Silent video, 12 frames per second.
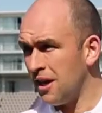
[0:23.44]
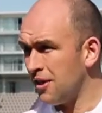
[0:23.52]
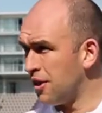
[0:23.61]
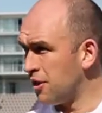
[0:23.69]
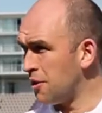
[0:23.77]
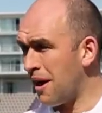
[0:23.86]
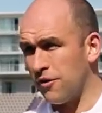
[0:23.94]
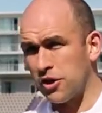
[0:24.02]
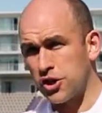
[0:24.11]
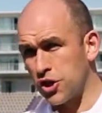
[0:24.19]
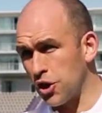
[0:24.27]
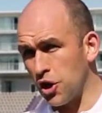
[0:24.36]
that you have a
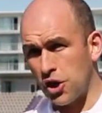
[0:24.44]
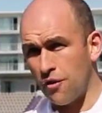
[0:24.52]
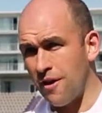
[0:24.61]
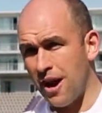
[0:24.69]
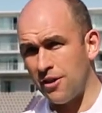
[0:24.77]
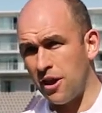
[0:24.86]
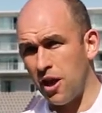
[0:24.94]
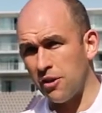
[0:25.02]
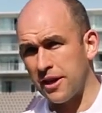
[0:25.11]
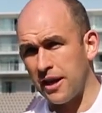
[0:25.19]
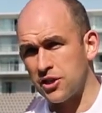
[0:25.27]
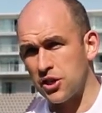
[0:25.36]
good look around the
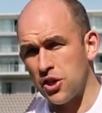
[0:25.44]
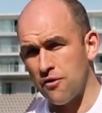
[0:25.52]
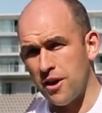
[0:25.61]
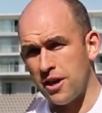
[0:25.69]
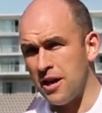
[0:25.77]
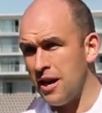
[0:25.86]
location you're in